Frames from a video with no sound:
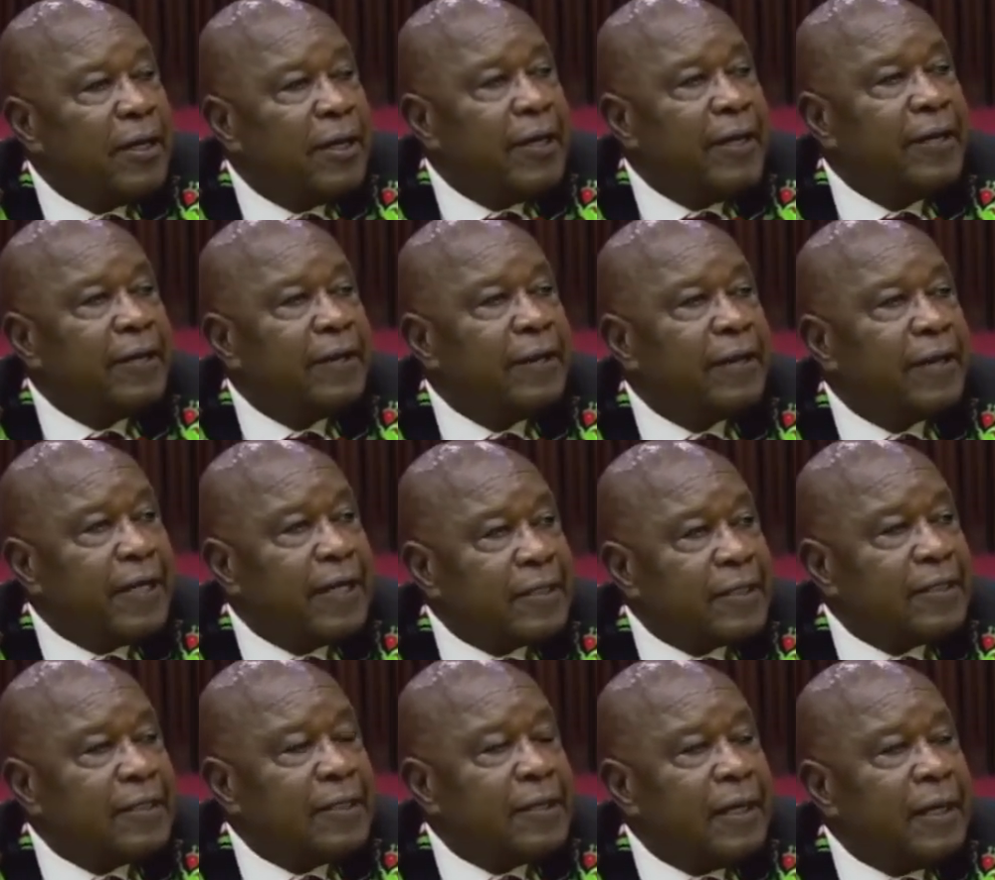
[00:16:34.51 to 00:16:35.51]
and
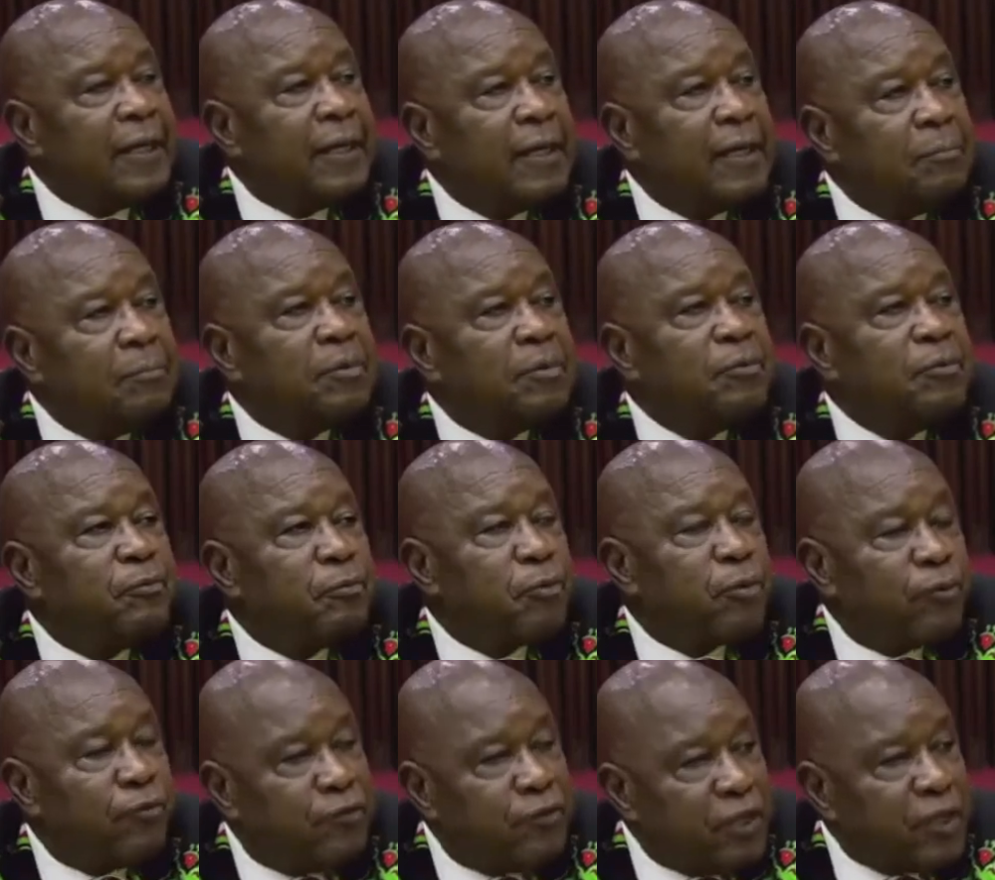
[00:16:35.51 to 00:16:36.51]
that they keep the
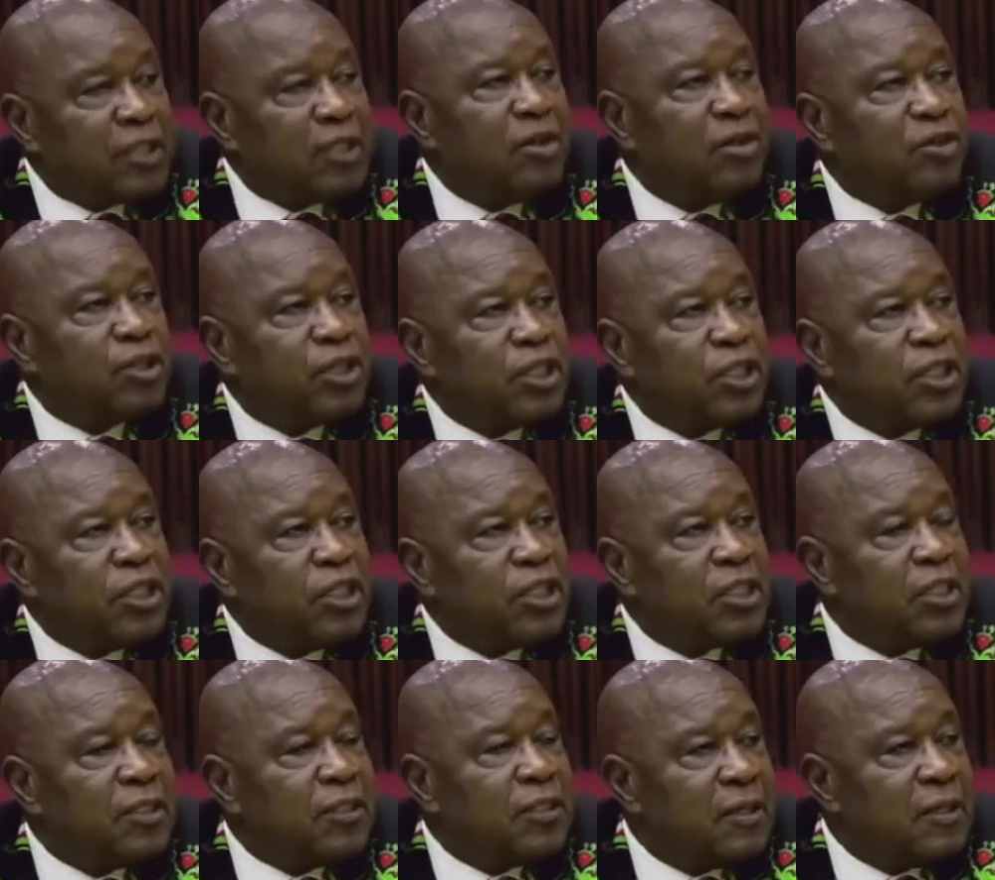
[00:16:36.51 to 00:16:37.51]
professional
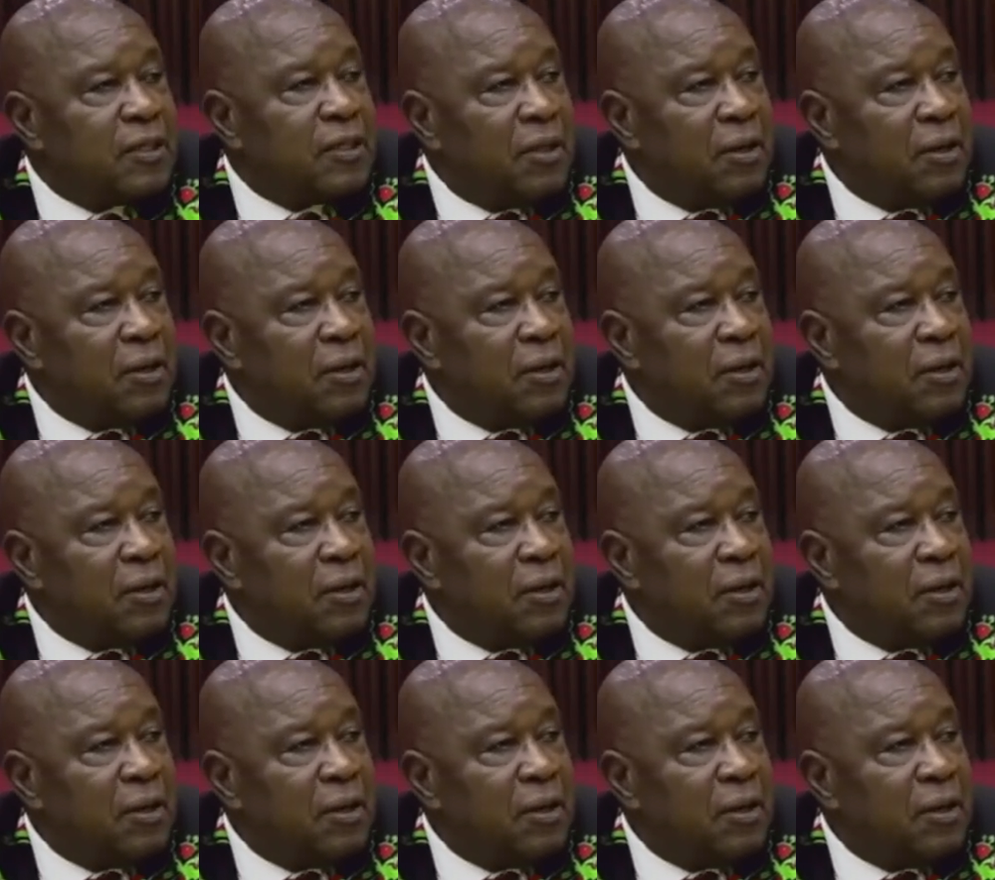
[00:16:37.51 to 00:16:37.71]
traditions